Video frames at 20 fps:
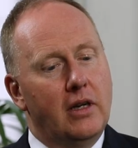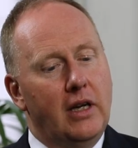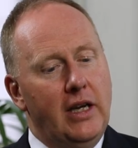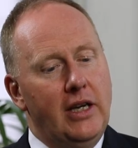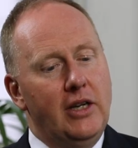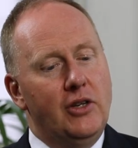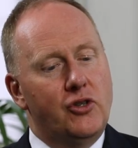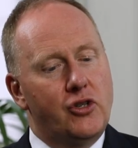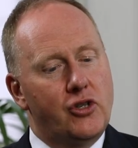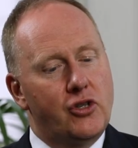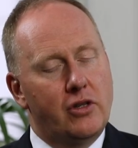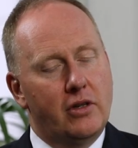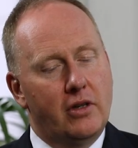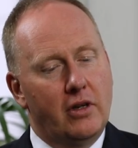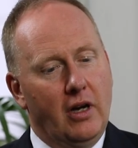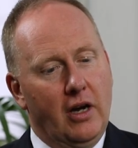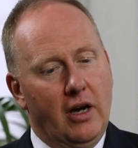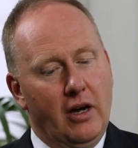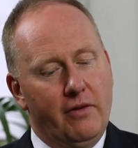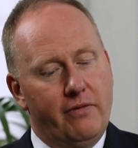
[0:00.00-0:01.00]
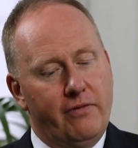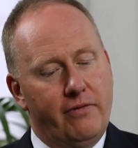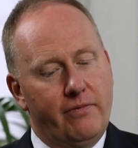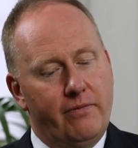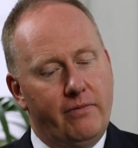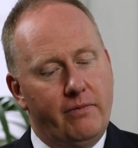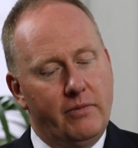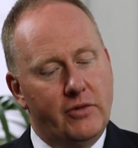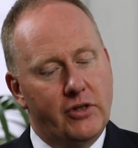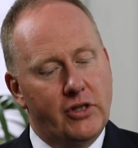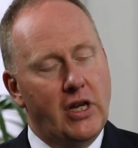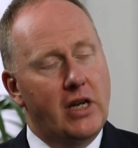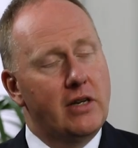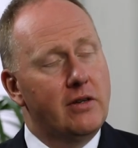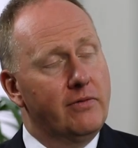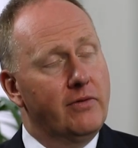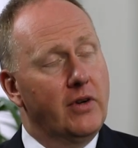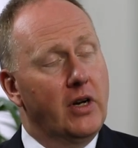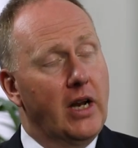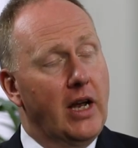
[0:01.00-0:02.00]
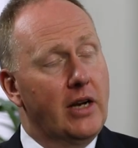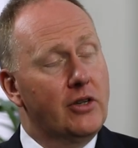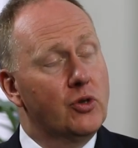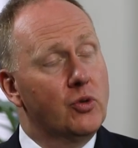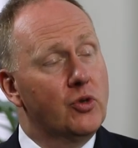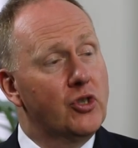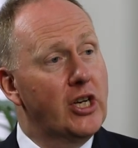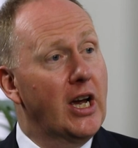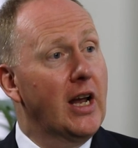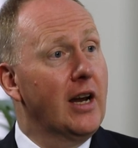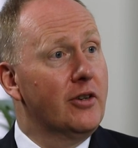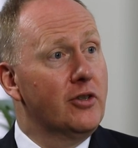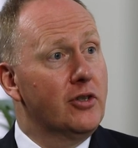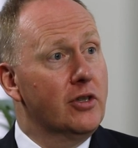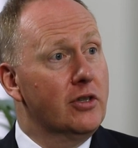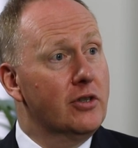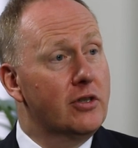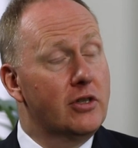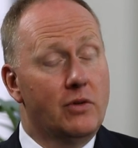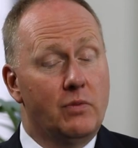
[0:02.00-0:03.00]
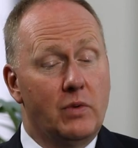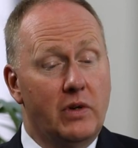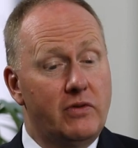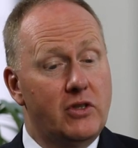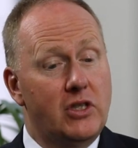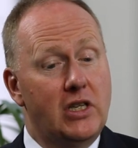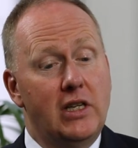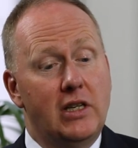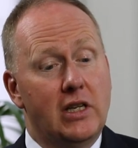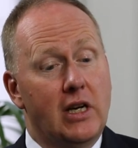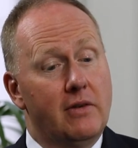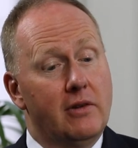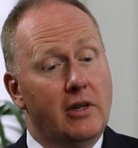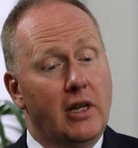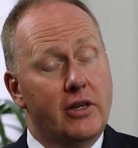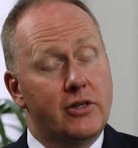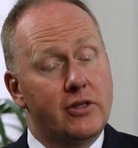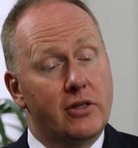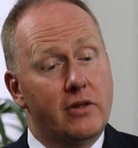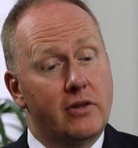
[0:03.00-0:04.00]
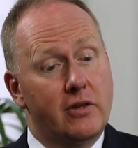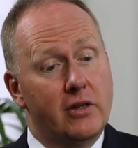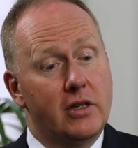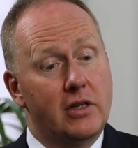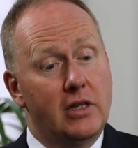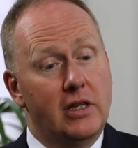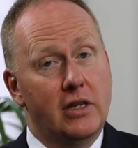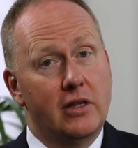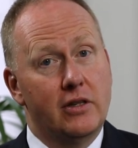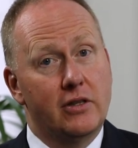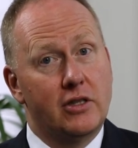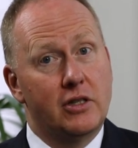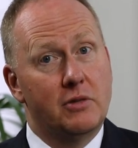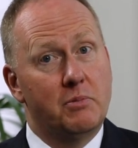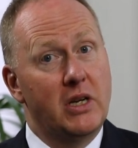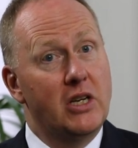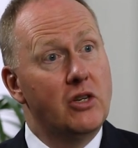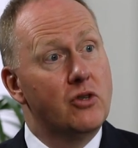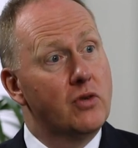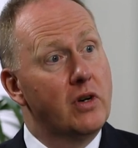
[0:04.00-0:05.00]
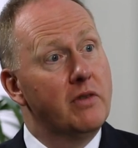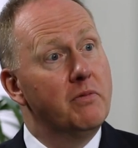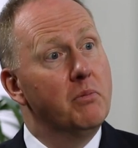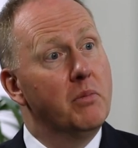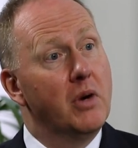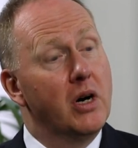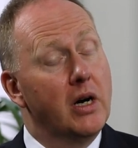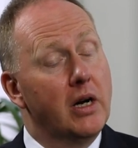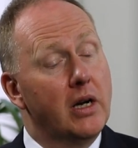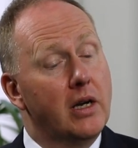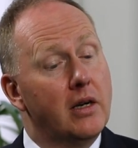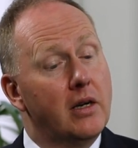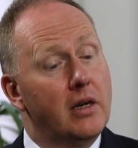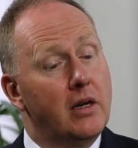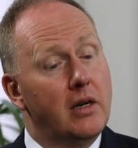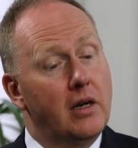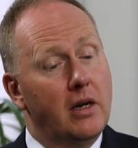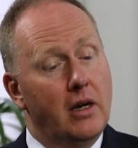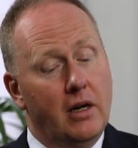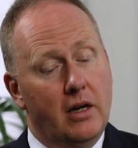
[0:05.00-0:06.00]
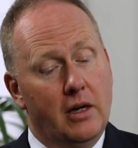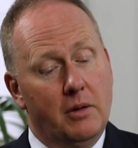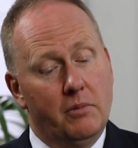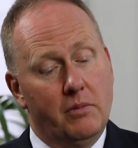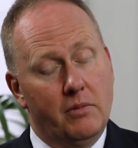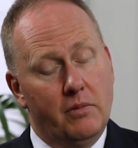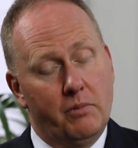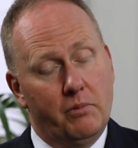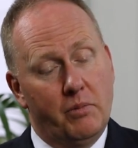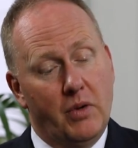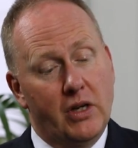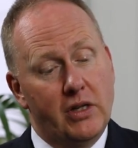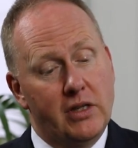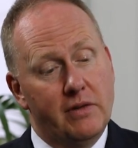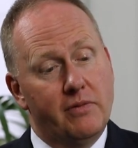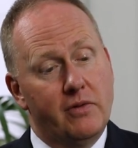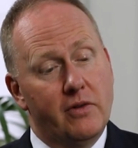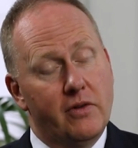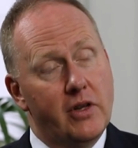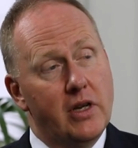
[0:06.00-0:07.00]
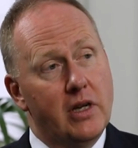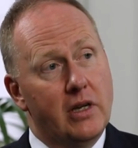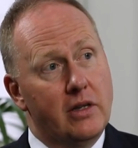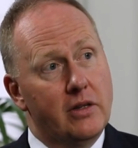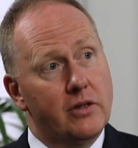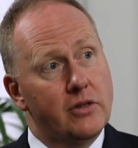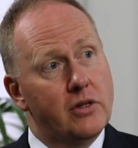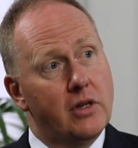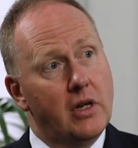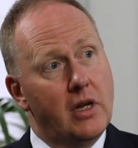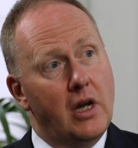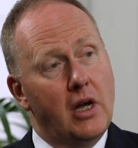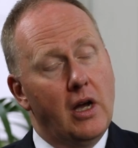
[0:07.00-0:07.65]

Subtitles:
each set of financial challenges that we've seen over the last sort of 30 years has been driven by different things.